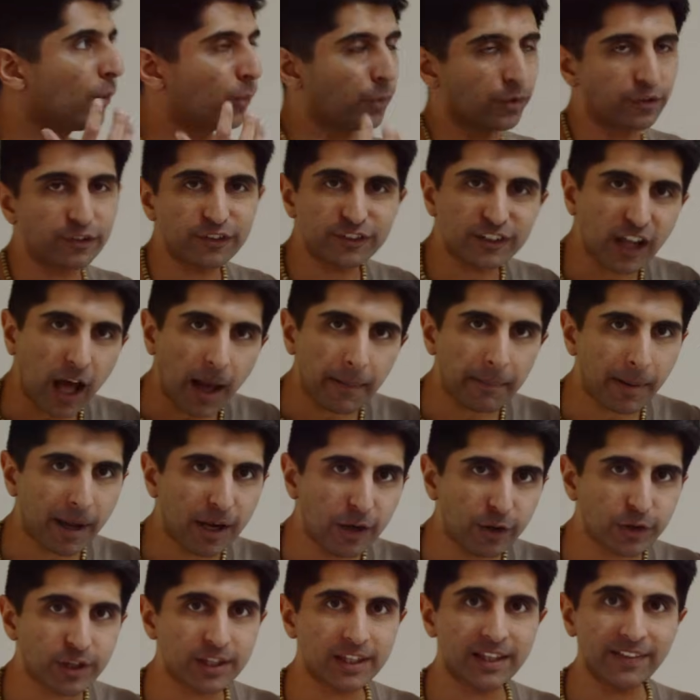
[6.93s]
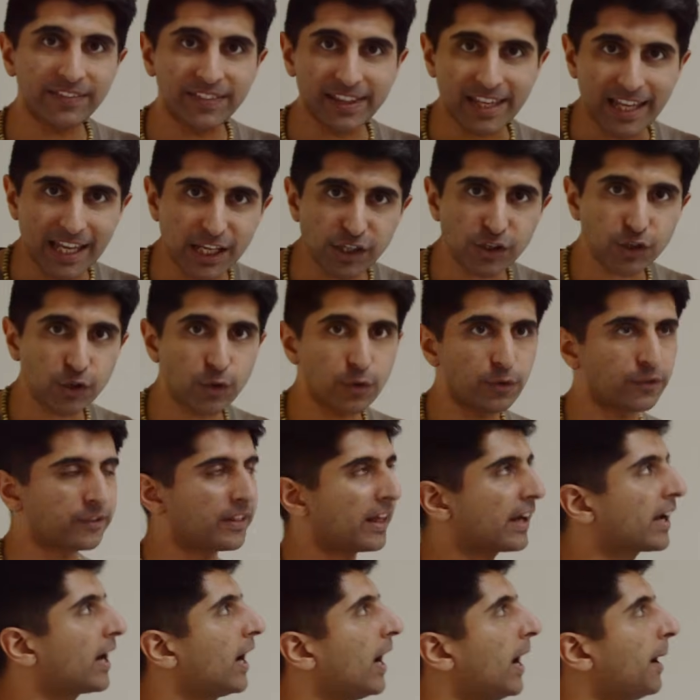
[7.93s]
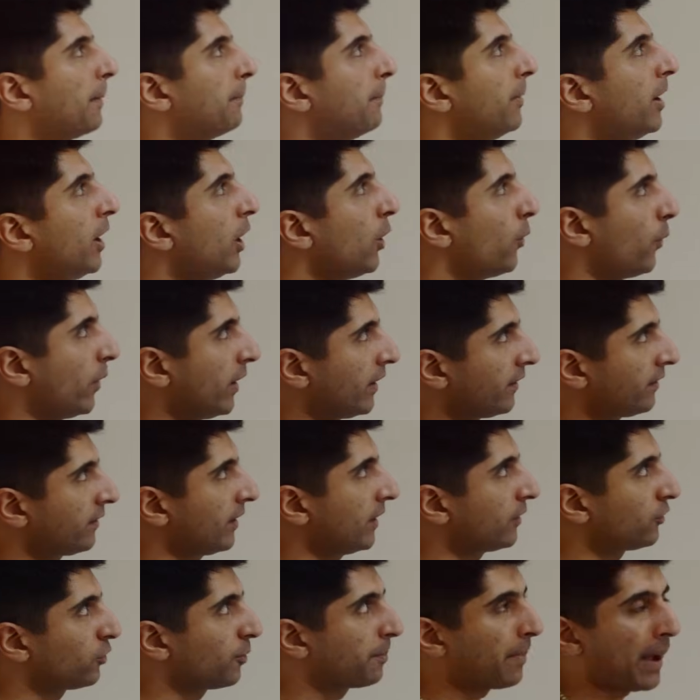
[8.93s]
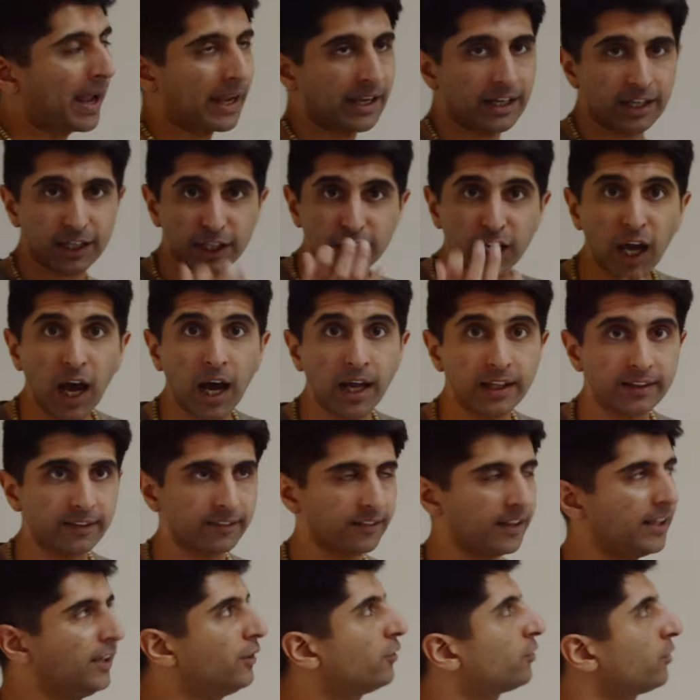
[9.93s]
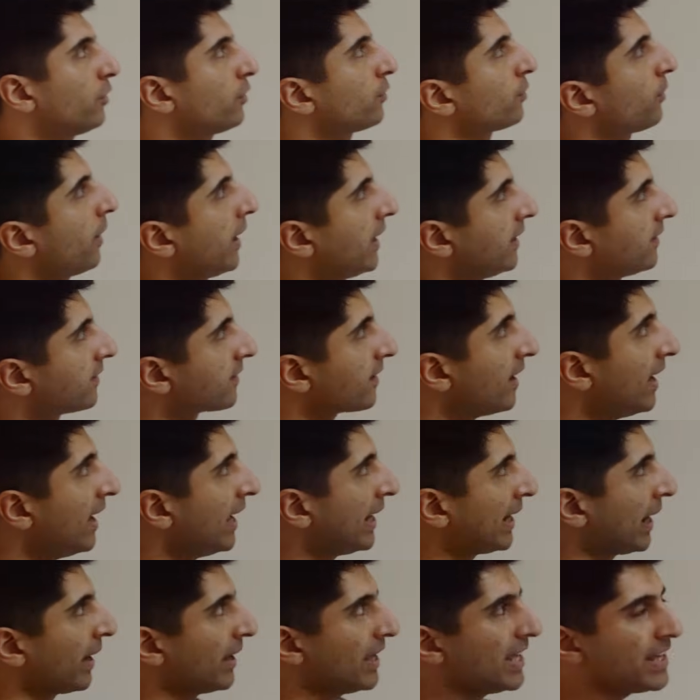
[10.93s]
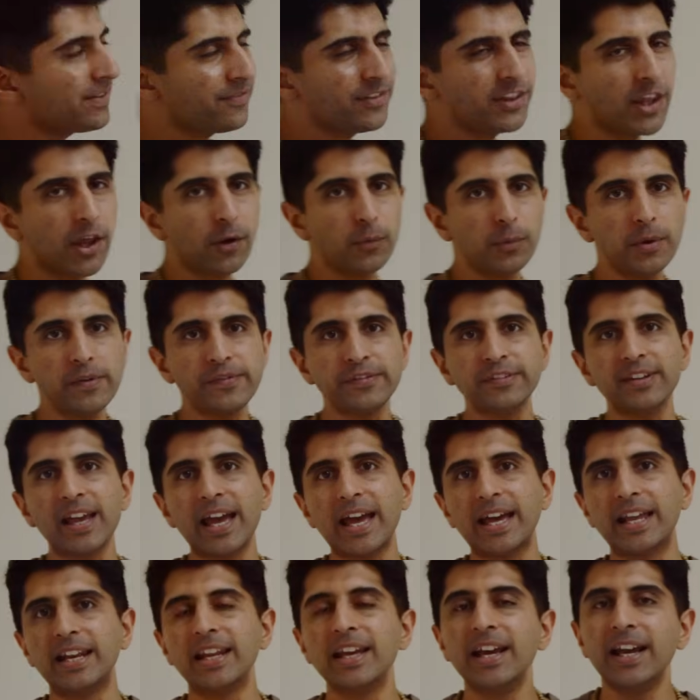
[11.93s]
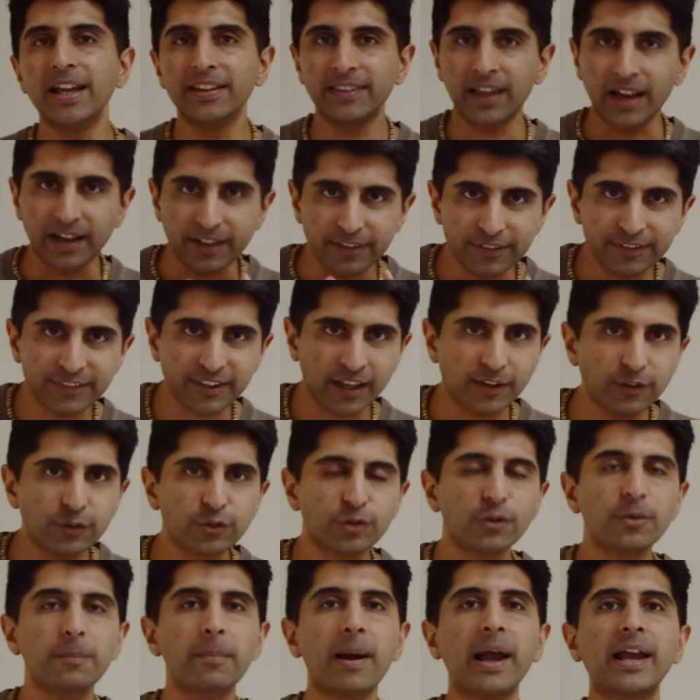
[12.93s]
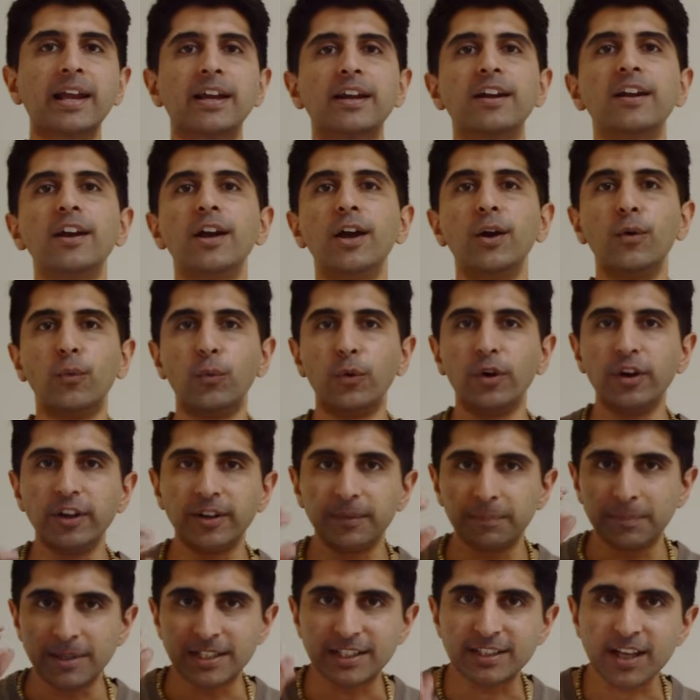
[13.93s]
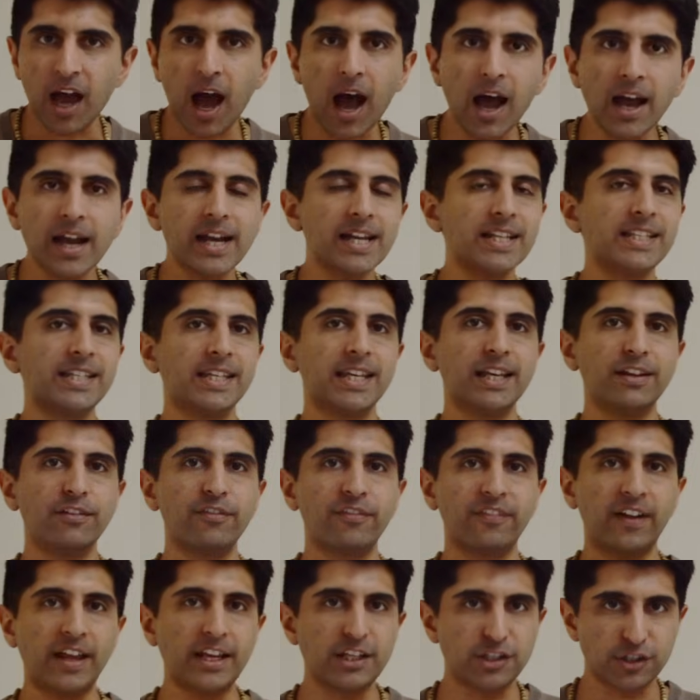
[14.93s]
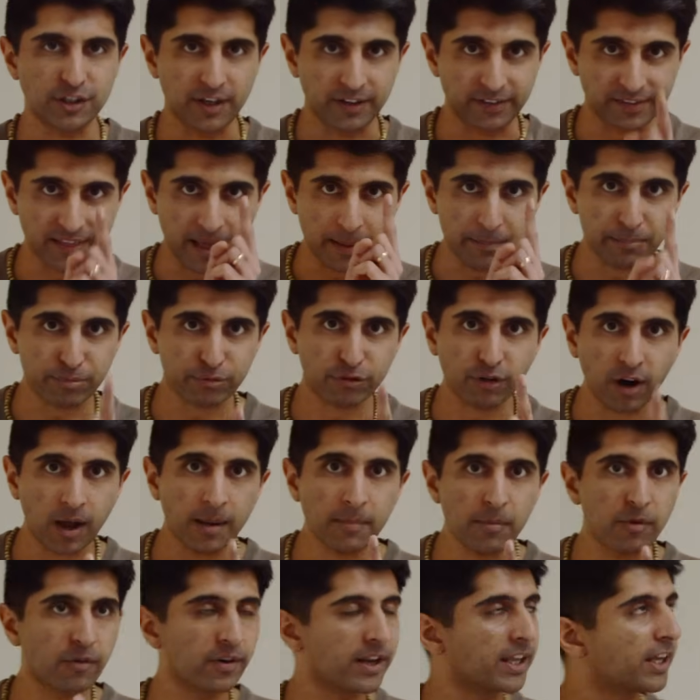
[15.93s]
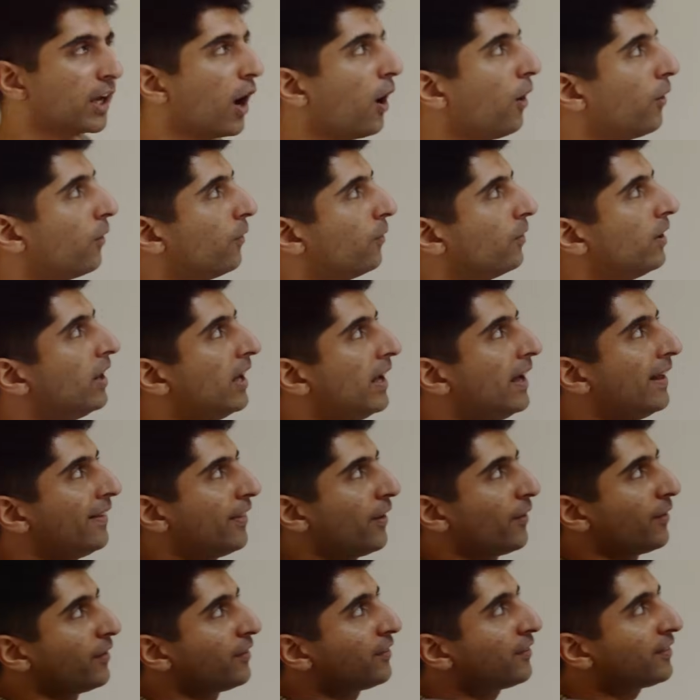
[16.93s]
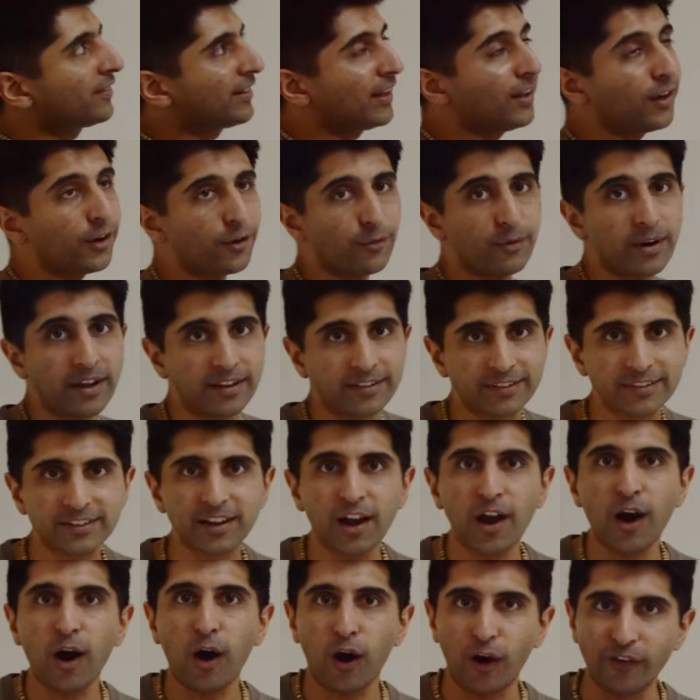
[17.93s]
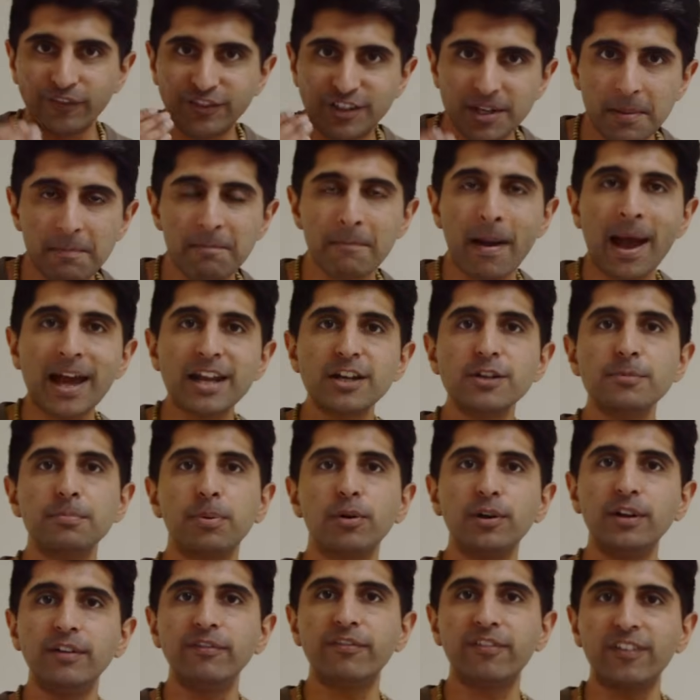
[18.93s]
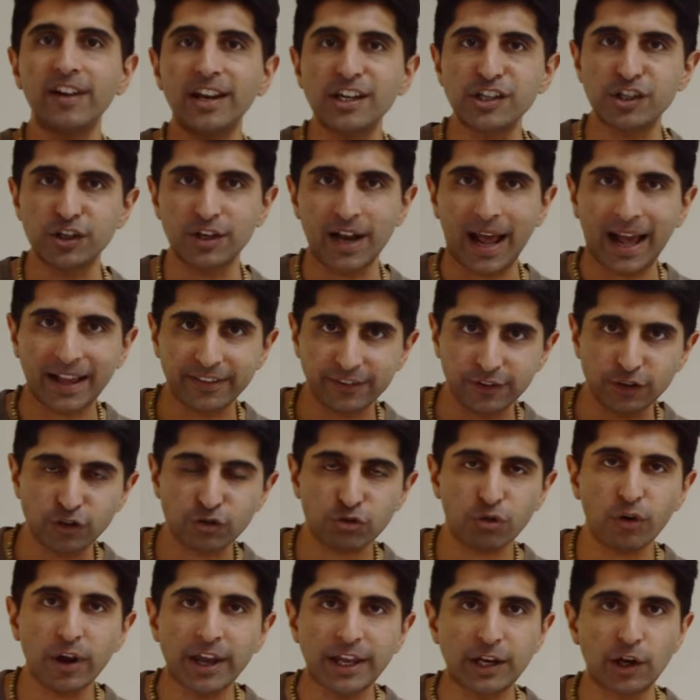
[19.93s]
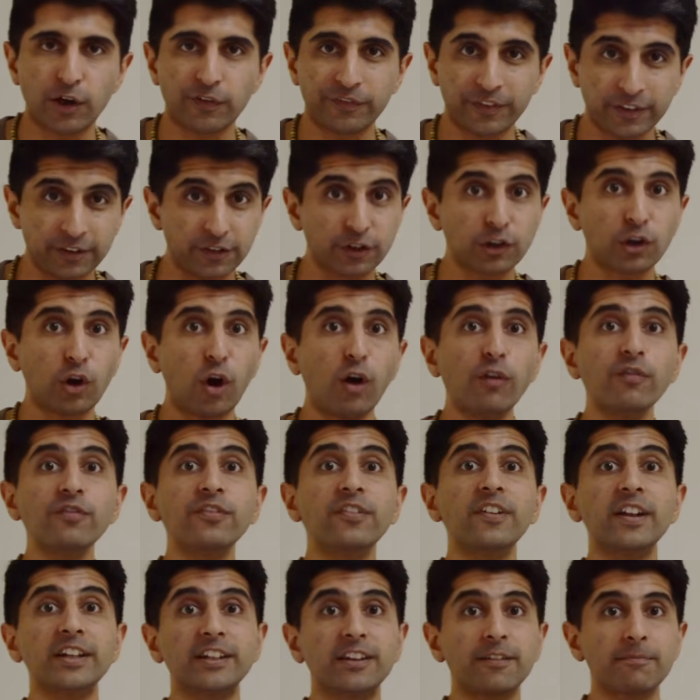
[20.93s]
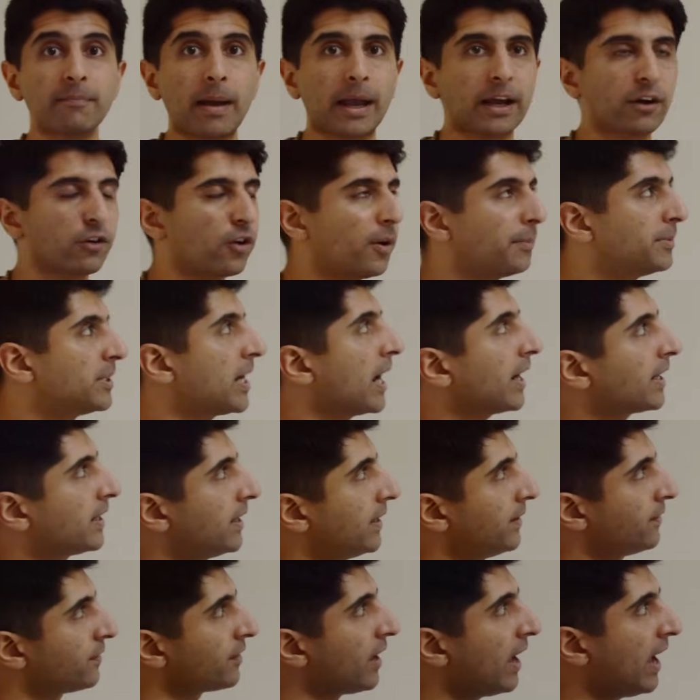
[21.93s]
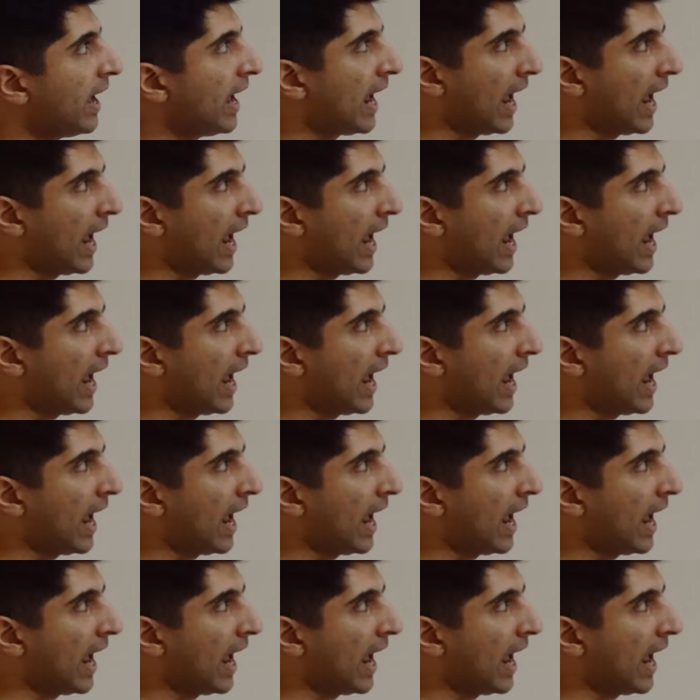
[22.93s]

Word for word: We'll start by looking at the issues that come when a central bank cuts interest rates. Now, even though we've said that a central bank would be targeting inflation as their primary goal, there is still a risk of demand pull inflation as a trade-off, as a conflict of macro objectives.